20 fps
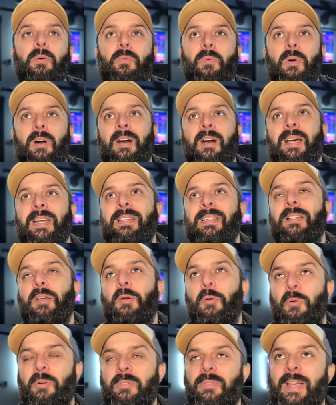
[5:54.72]
Why did
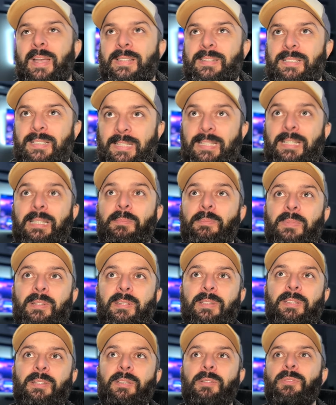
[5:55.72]
Corvette team
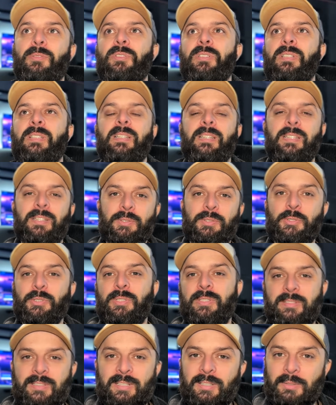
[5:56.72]
use
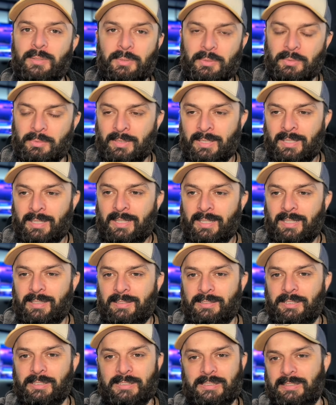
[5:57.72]
these until
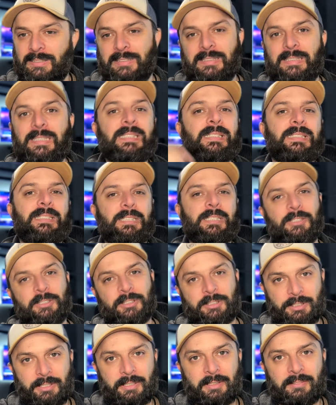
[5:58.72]
just six
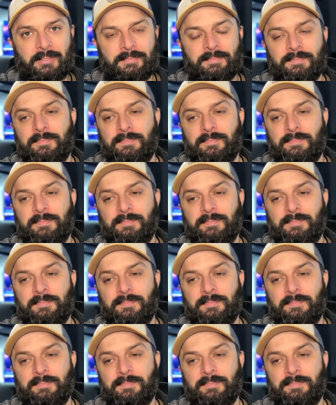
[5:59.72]
years ago?